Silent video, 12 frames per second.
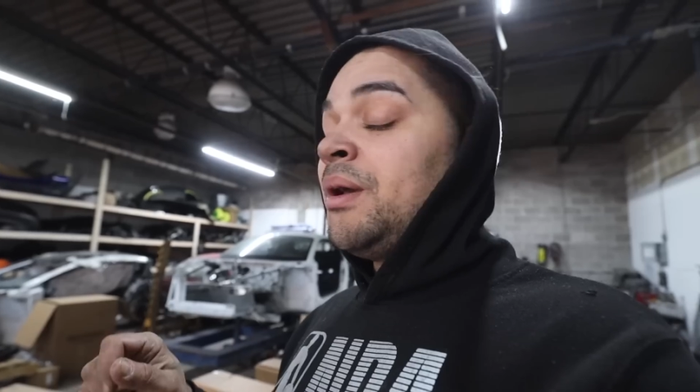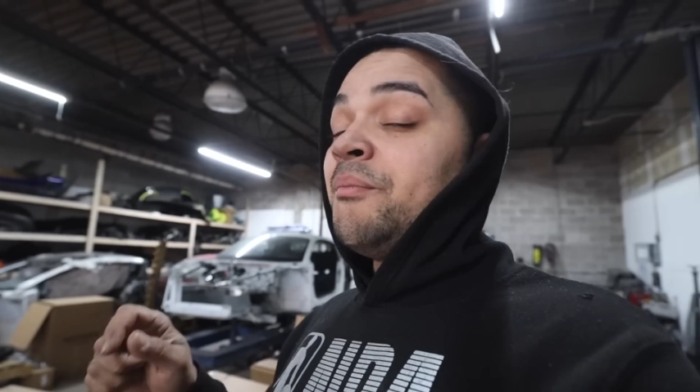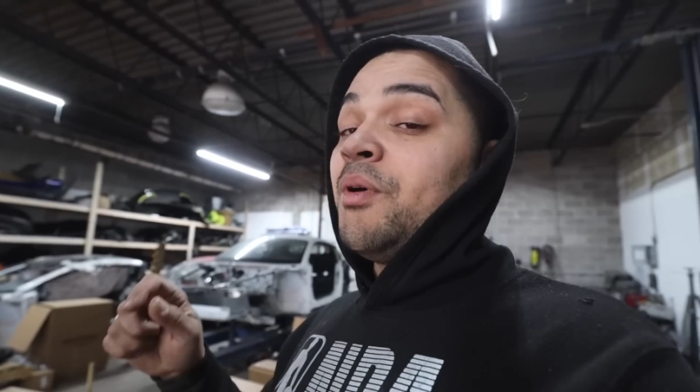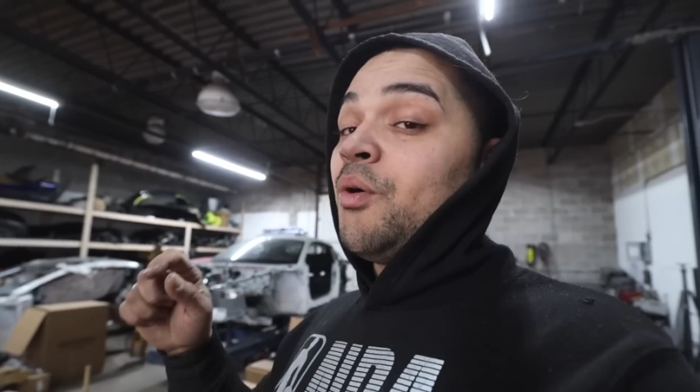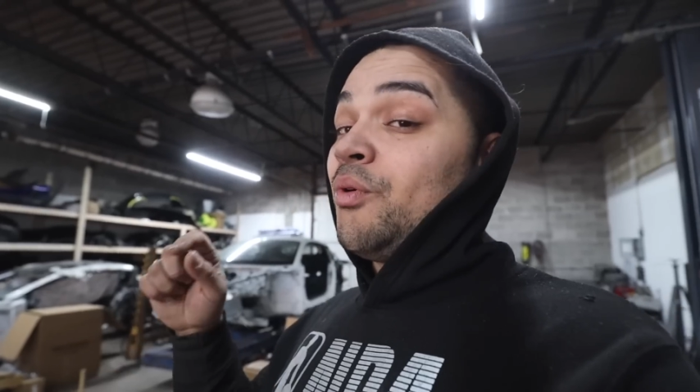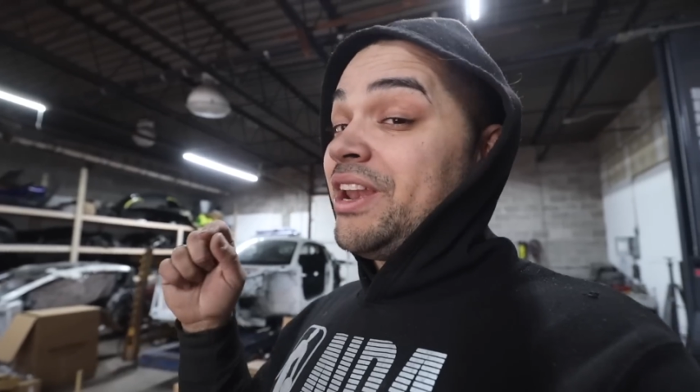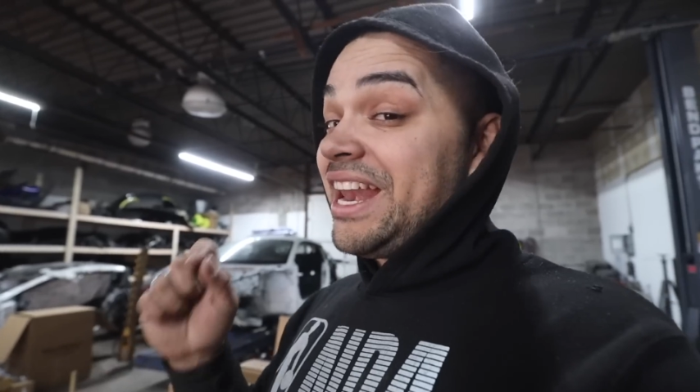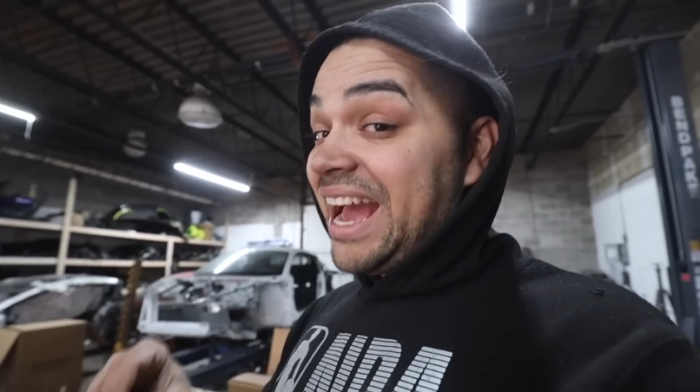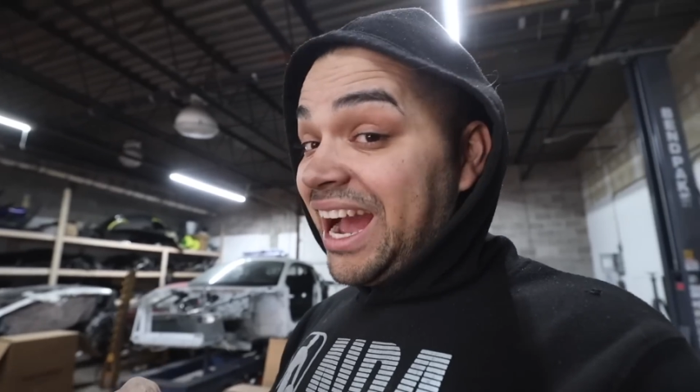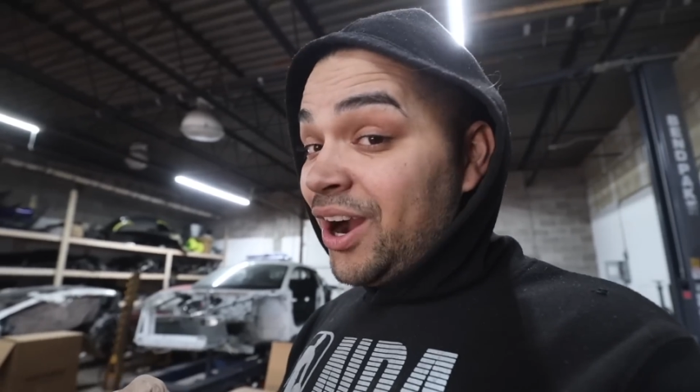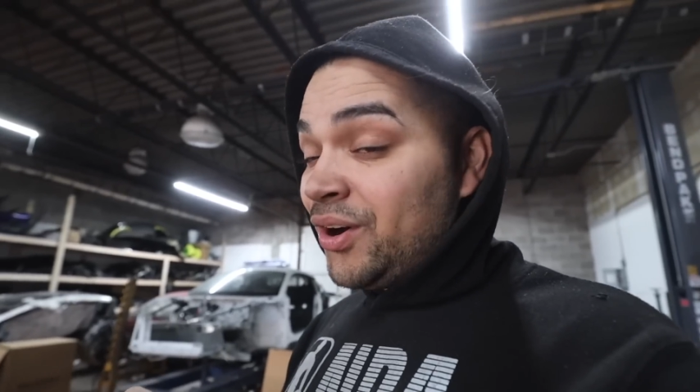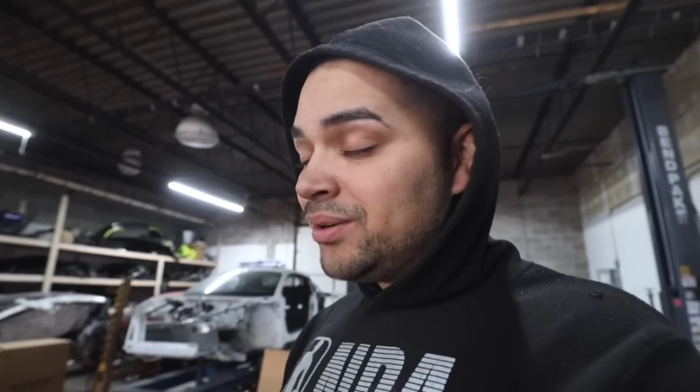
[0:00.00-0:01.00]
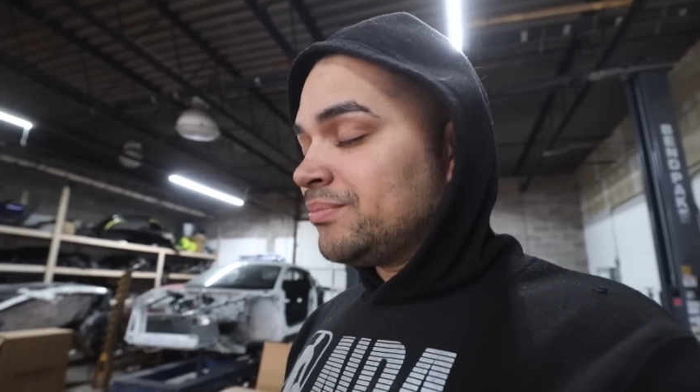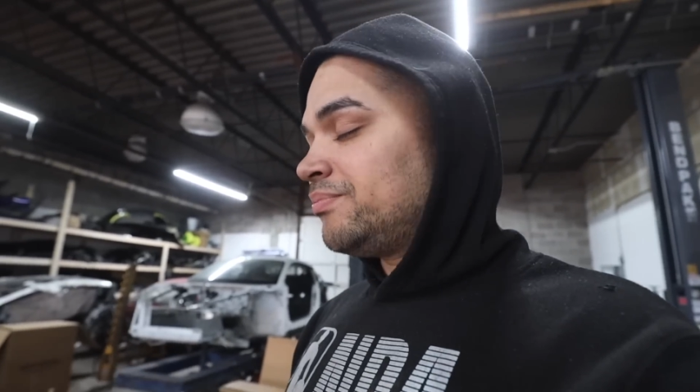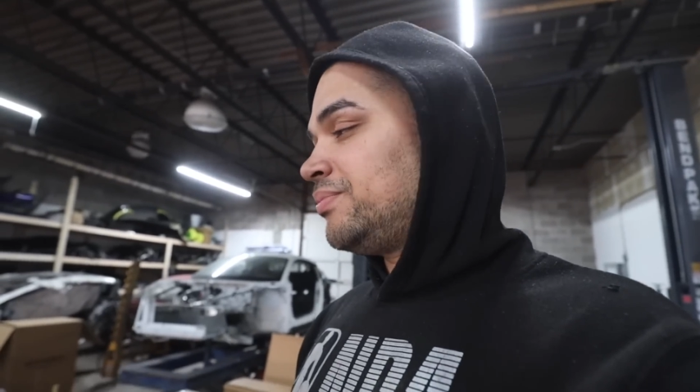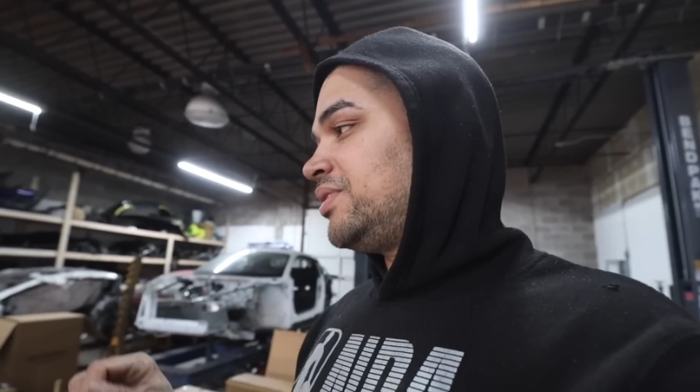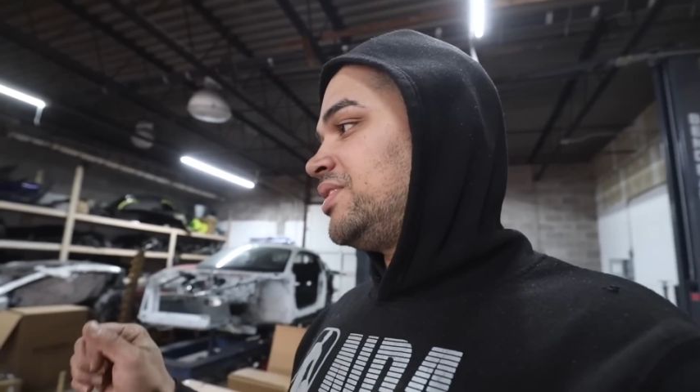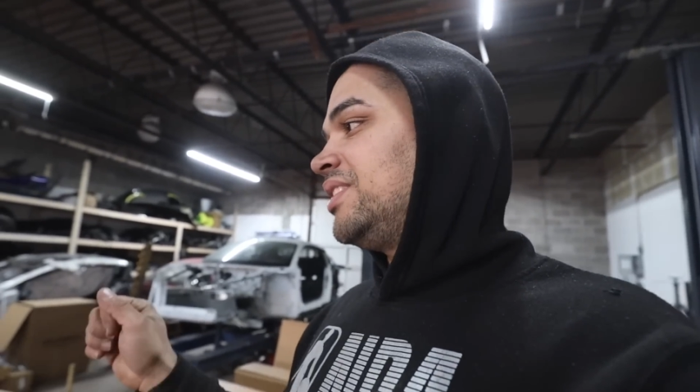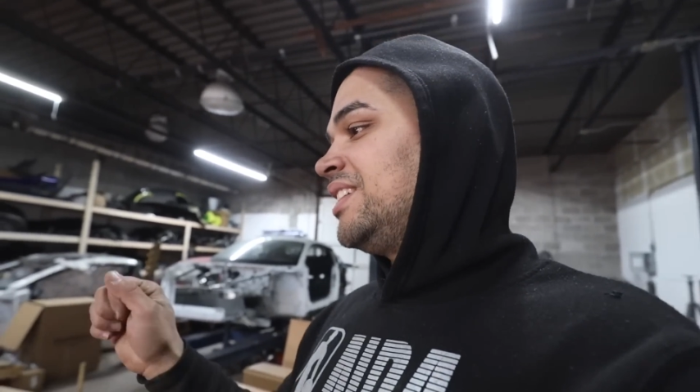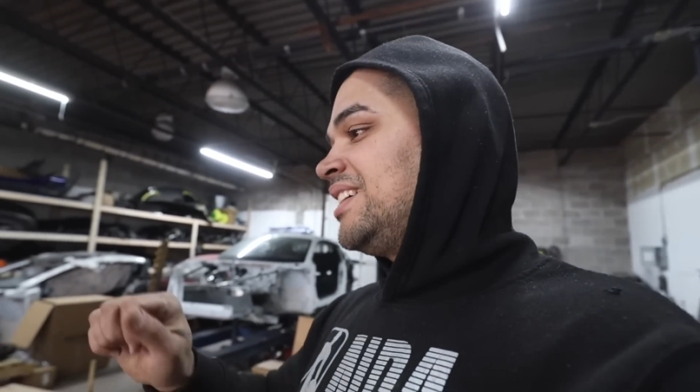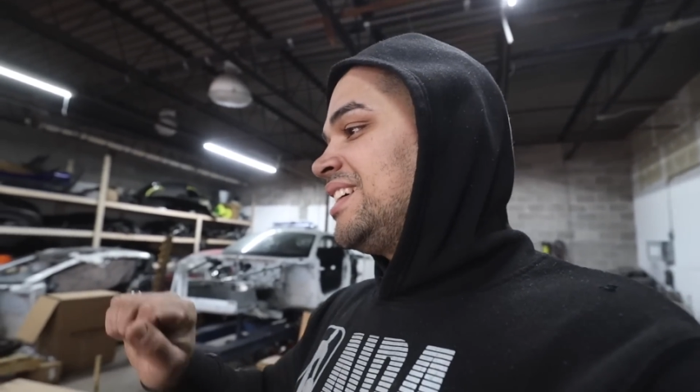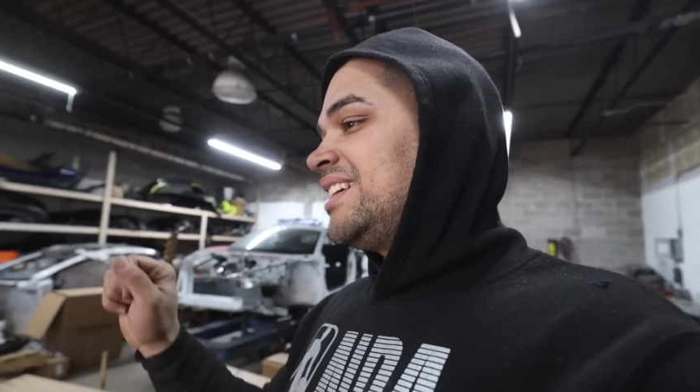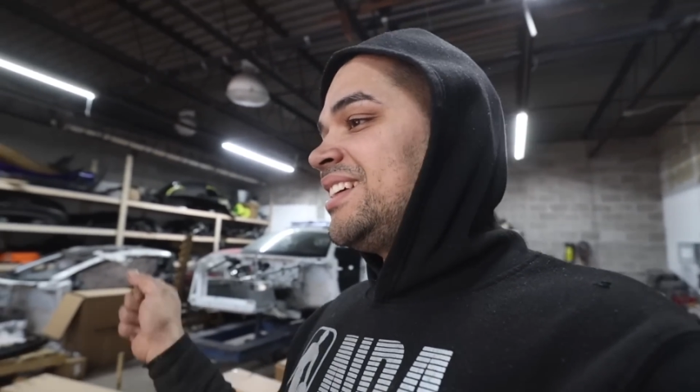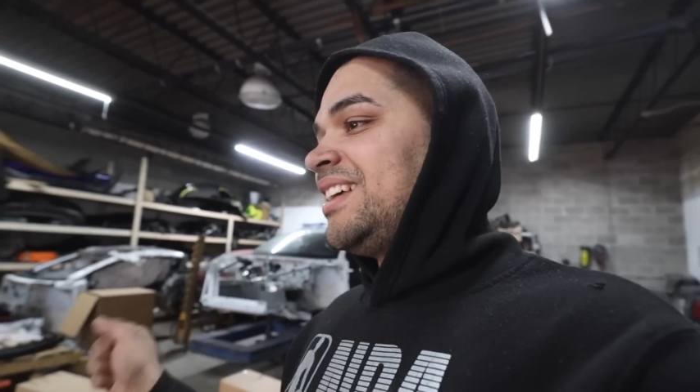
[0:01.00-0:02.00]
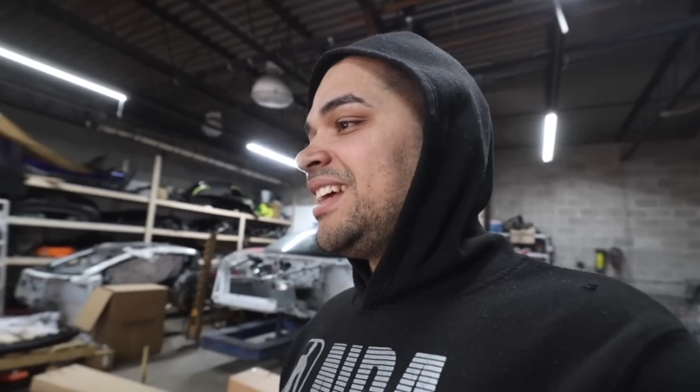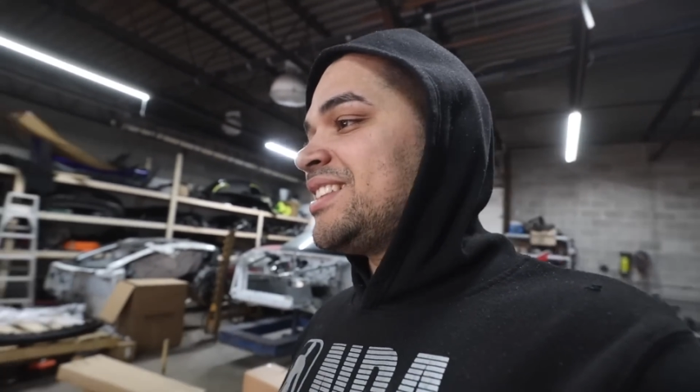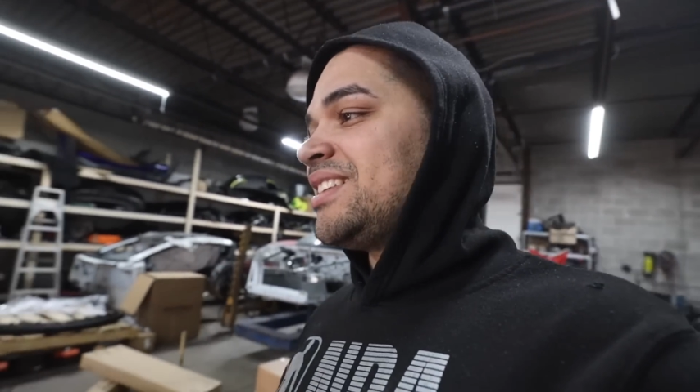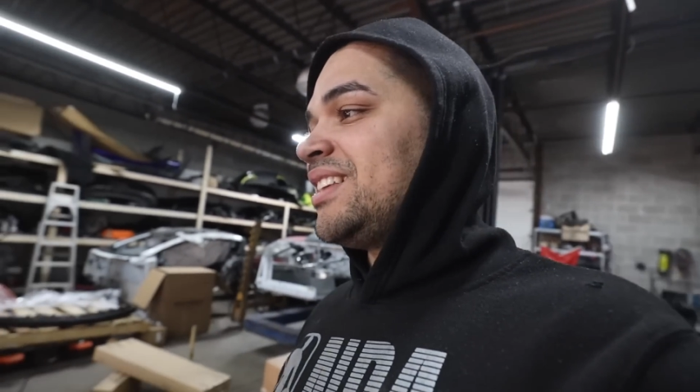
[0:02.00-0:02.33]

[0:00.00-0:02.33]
But now, it's scary. It's